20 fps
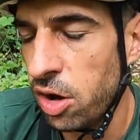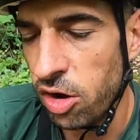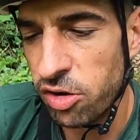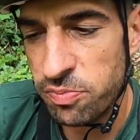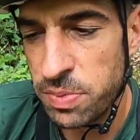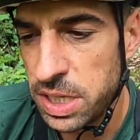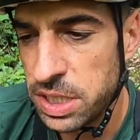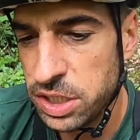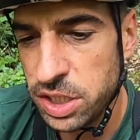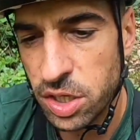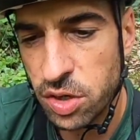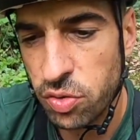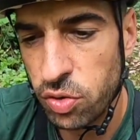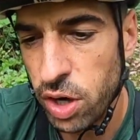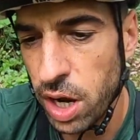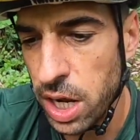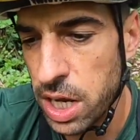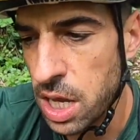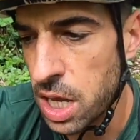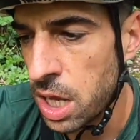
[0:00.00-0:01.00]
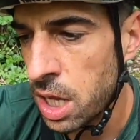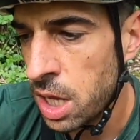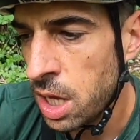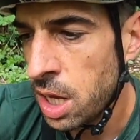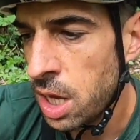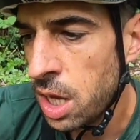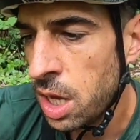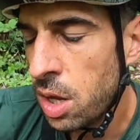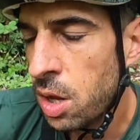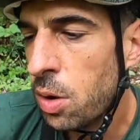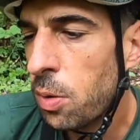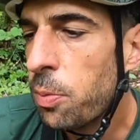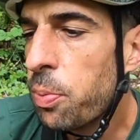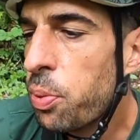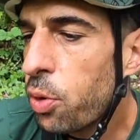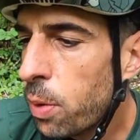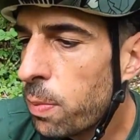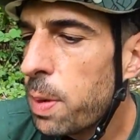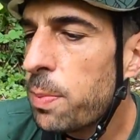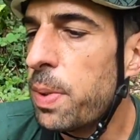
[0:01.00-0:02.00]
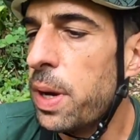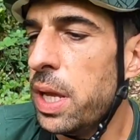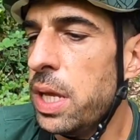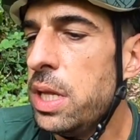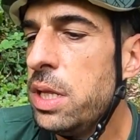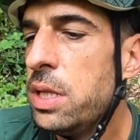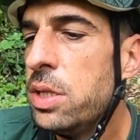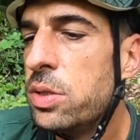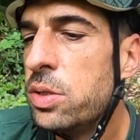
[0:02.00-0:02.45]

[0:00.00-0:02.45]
I've managed to create probably